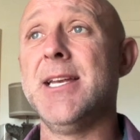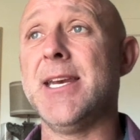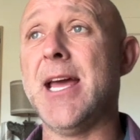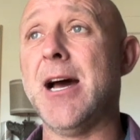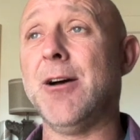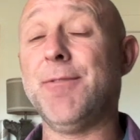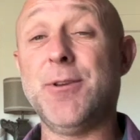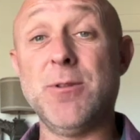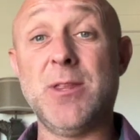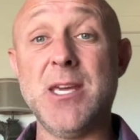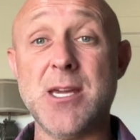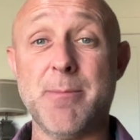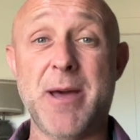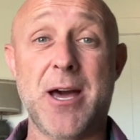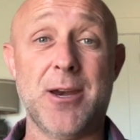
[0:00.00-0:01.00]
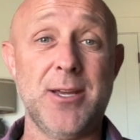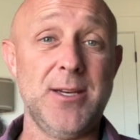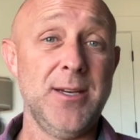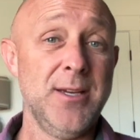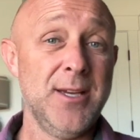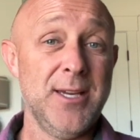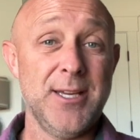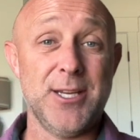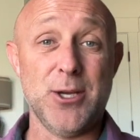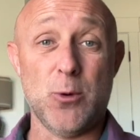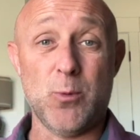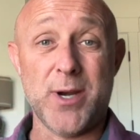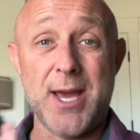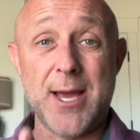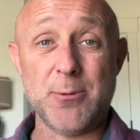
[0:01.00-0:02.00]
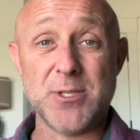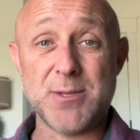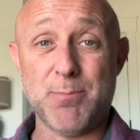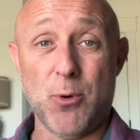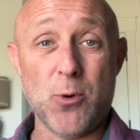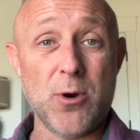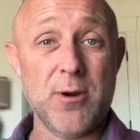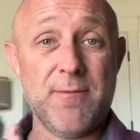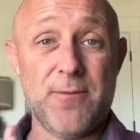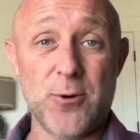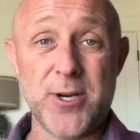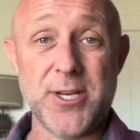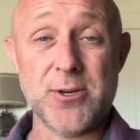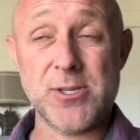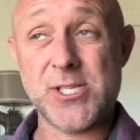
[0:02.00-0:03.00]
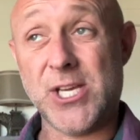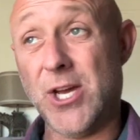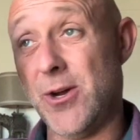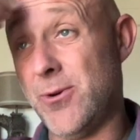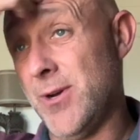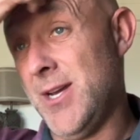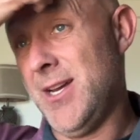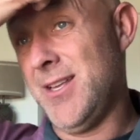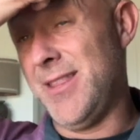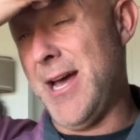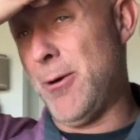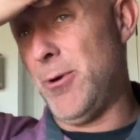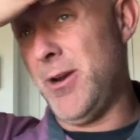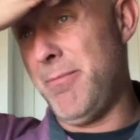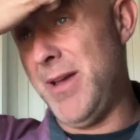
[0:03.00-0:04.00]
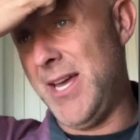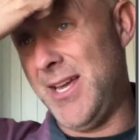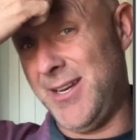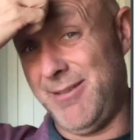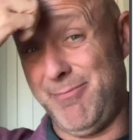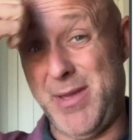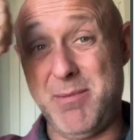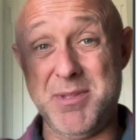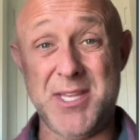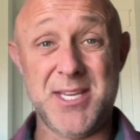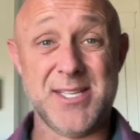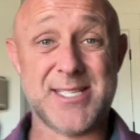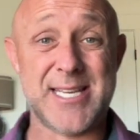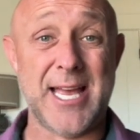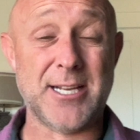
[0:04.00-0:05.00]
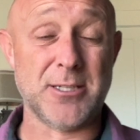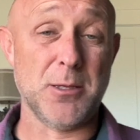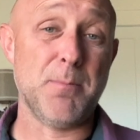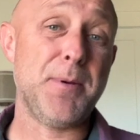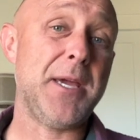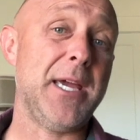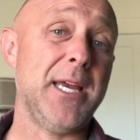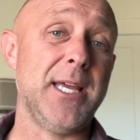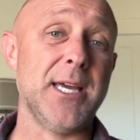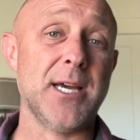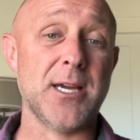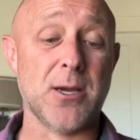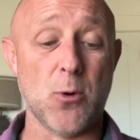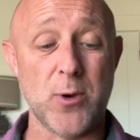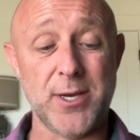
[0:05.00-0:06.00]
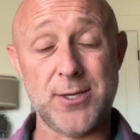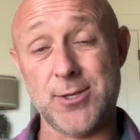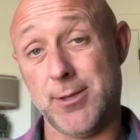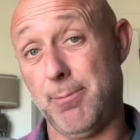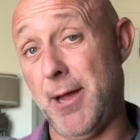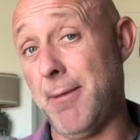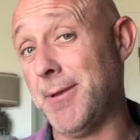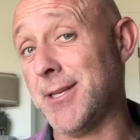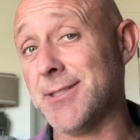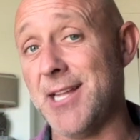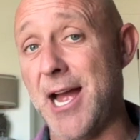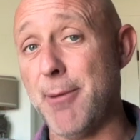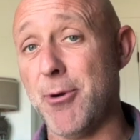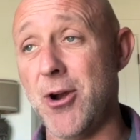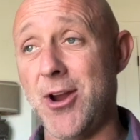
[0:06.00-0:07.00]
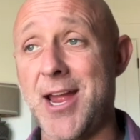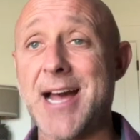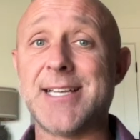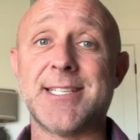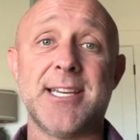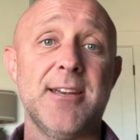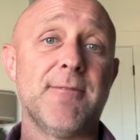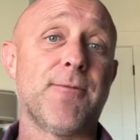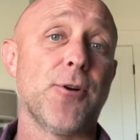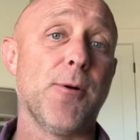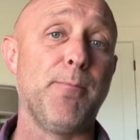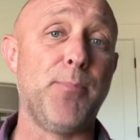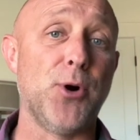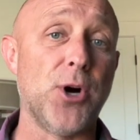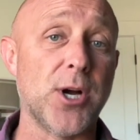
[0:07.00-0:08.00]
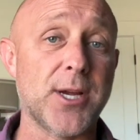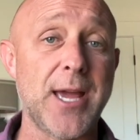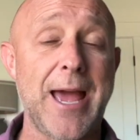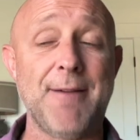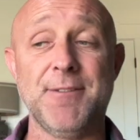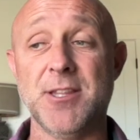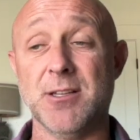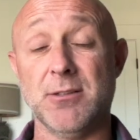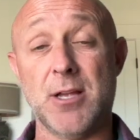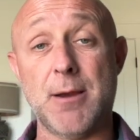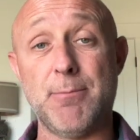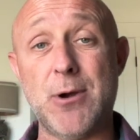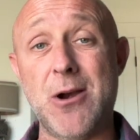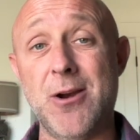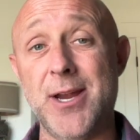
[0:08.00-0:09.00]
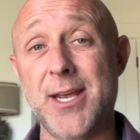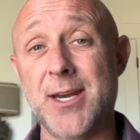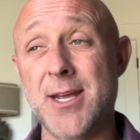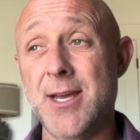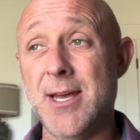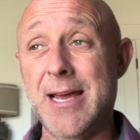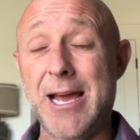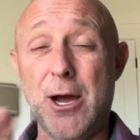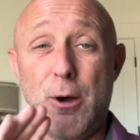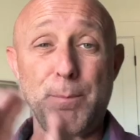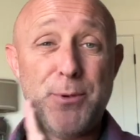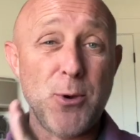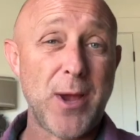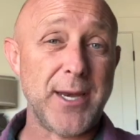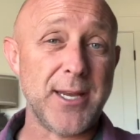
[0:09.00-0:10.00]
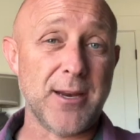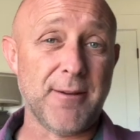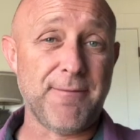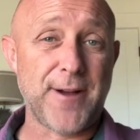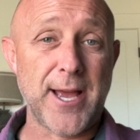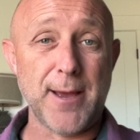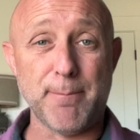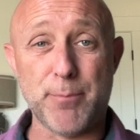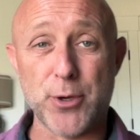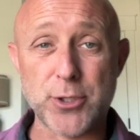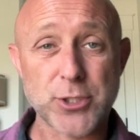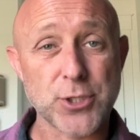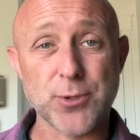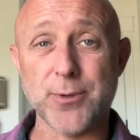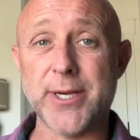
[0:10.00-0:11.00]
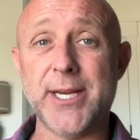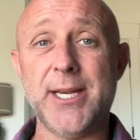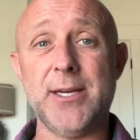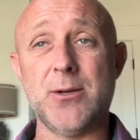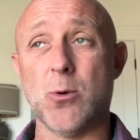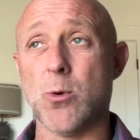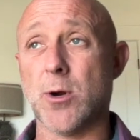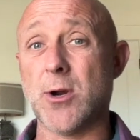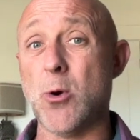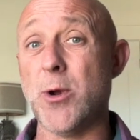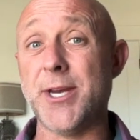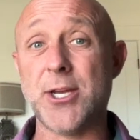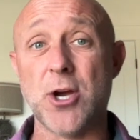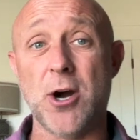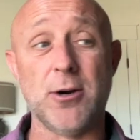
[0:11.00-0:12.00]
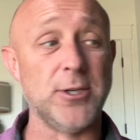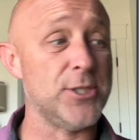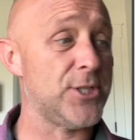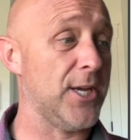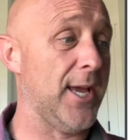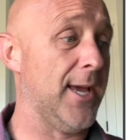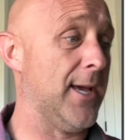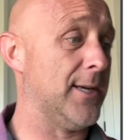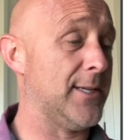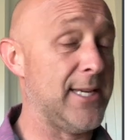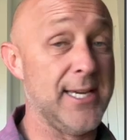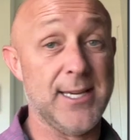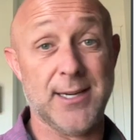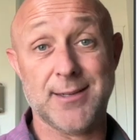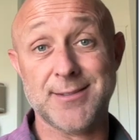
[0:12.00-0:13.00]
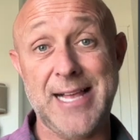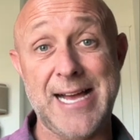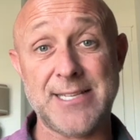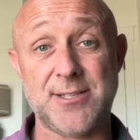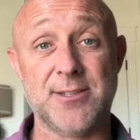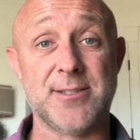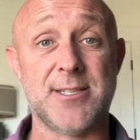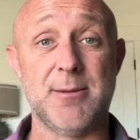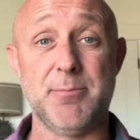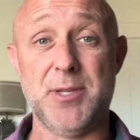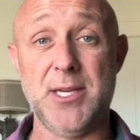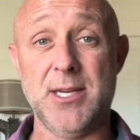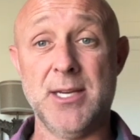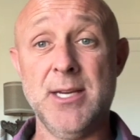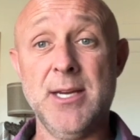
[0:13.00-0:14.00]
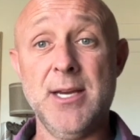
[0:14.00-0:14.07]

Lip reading: Now, if you think about it, when I was born 40 years ago, that would have meant maybe the encyclopedia, going to the public library, asking for a book, having the librarian help you identify a book to read, or going to college and taking a class on something.